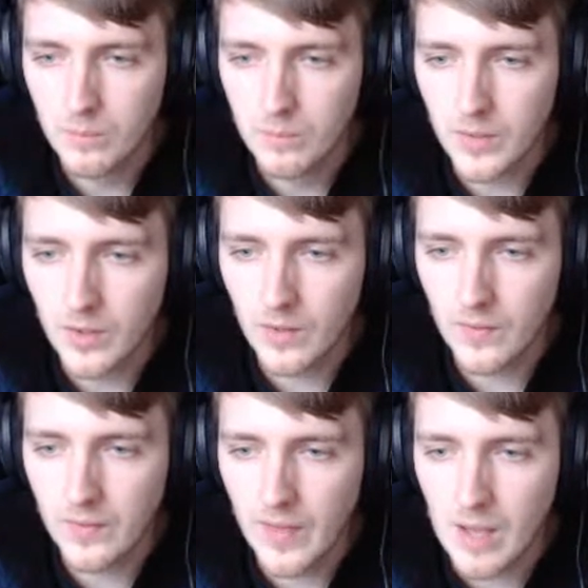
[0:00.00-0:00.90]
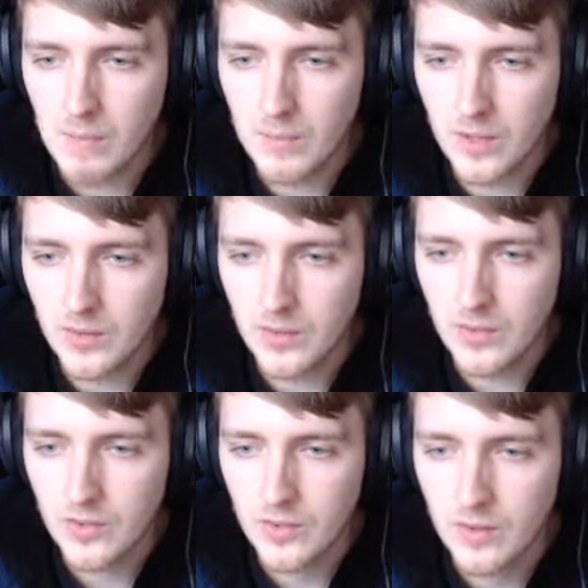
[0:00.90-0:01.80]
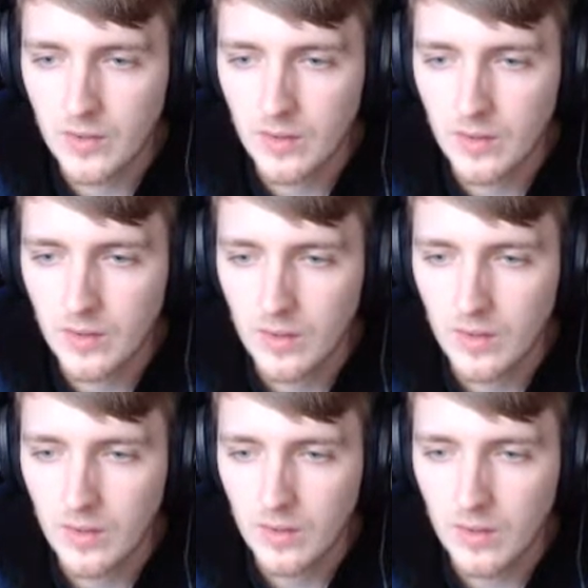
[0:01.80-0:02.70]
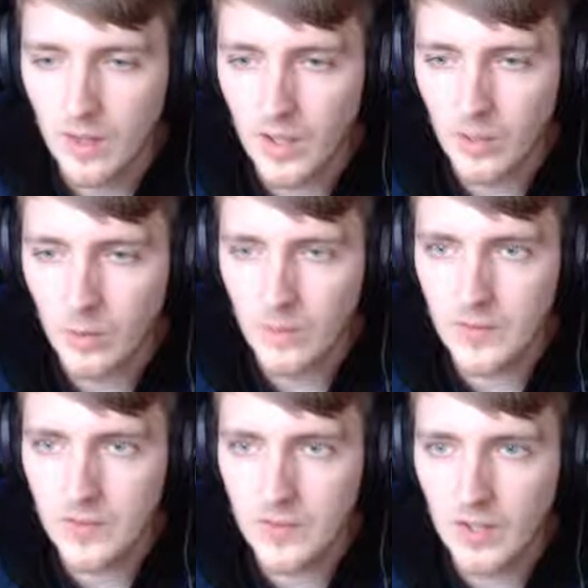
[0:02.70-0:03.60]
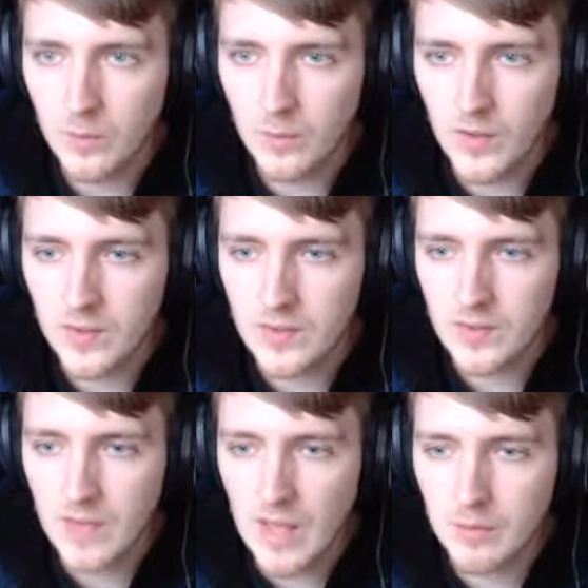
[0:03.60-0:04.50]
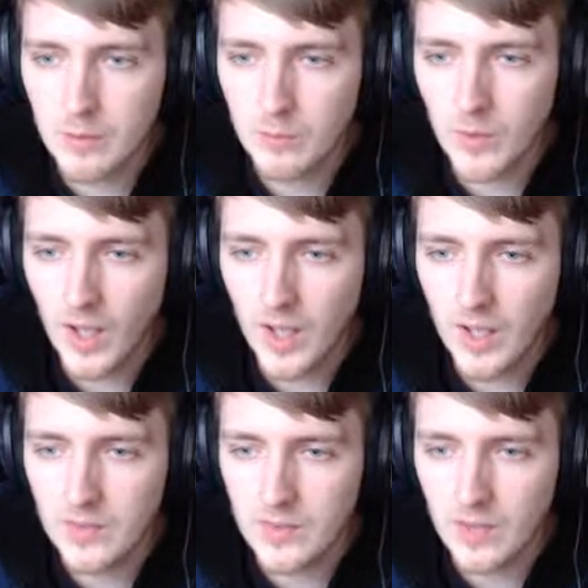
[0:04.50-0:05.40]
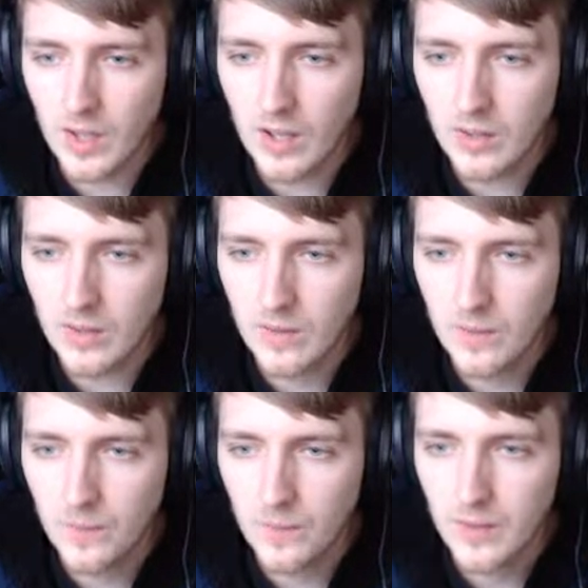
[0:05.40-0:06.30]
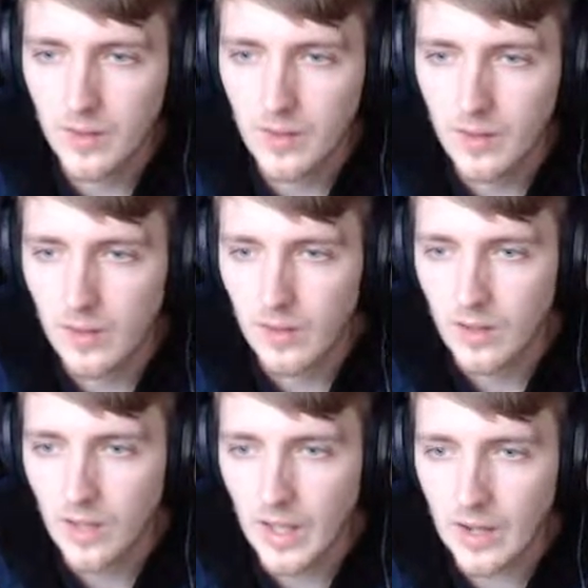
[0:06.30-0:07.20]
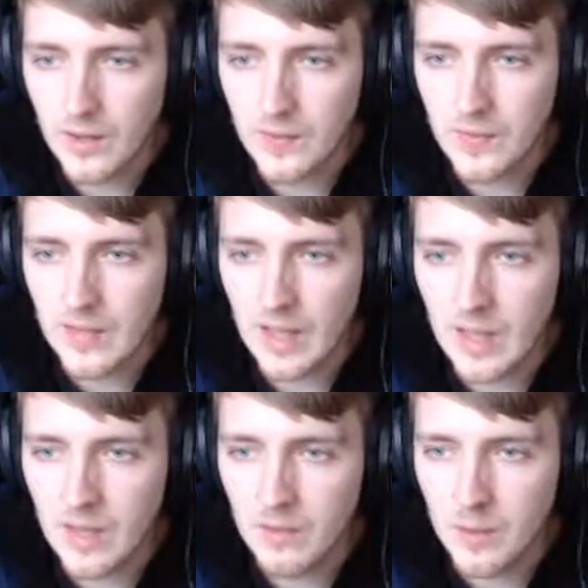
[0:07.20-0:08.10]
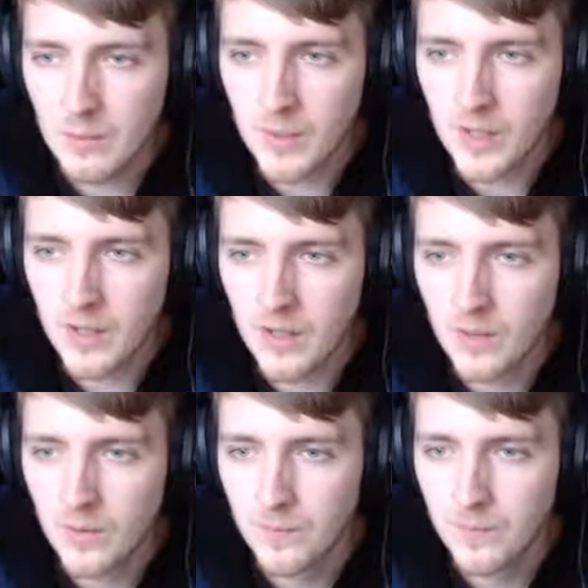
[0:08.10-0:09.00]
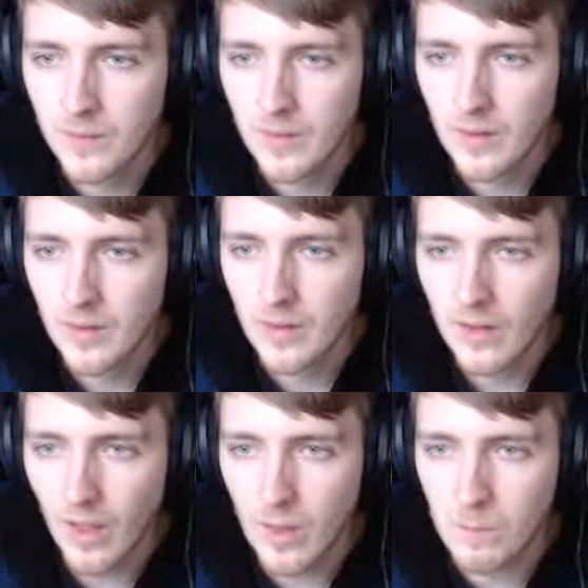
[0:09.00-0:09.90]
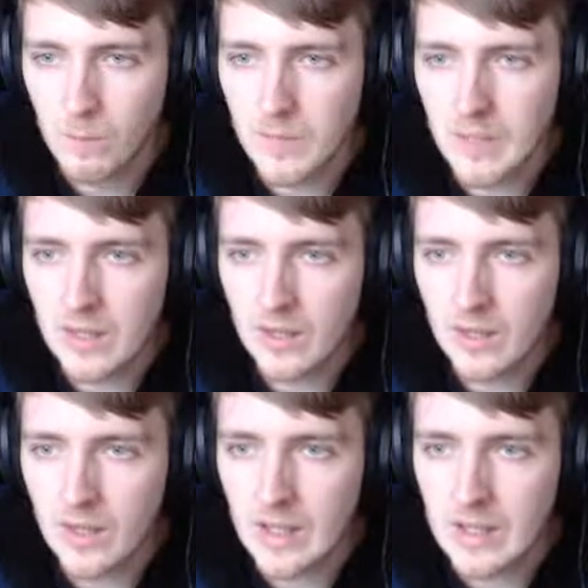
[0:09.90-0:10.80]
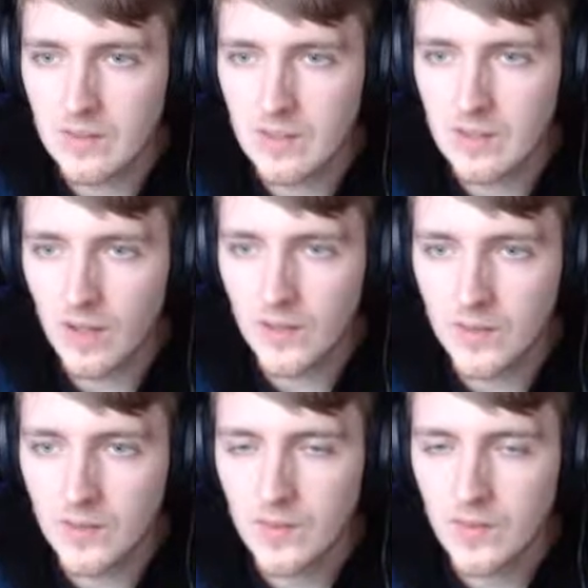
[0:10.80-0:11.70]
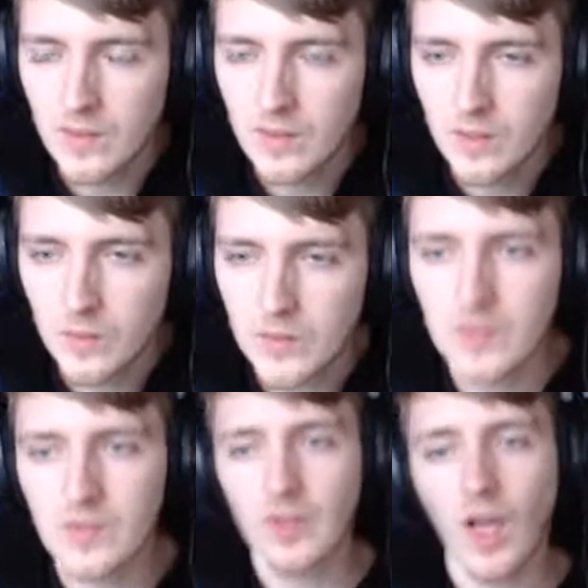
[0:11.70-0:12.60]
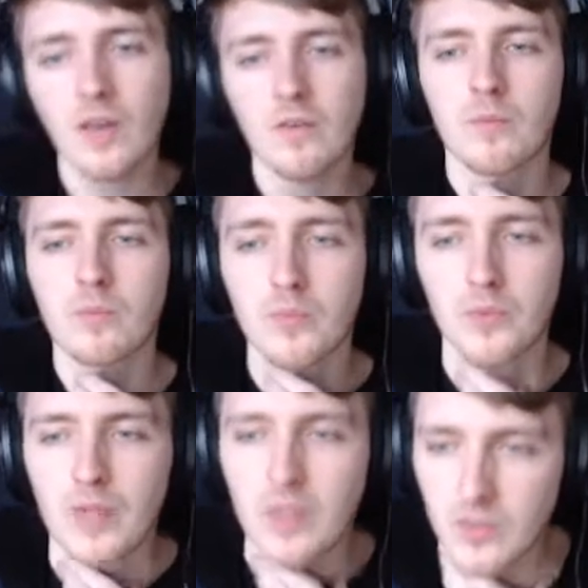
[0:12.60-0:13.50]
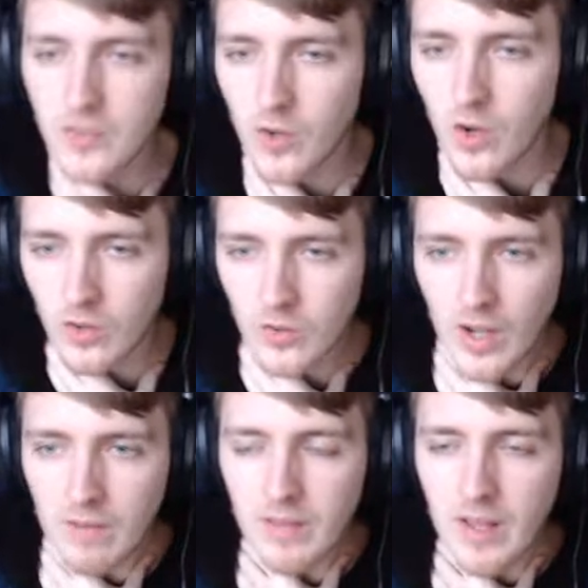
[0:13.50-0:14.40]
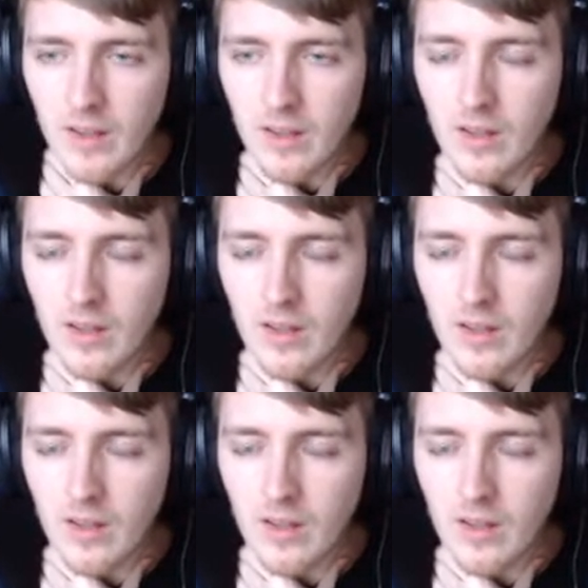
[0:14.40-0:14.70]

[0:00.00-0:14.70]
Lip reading: But not that much. And all of a sudden we've got 7 more cards to cut. And I don't think any of them are immediate easy cuts. Which is a sign of a pretty strong draft deck.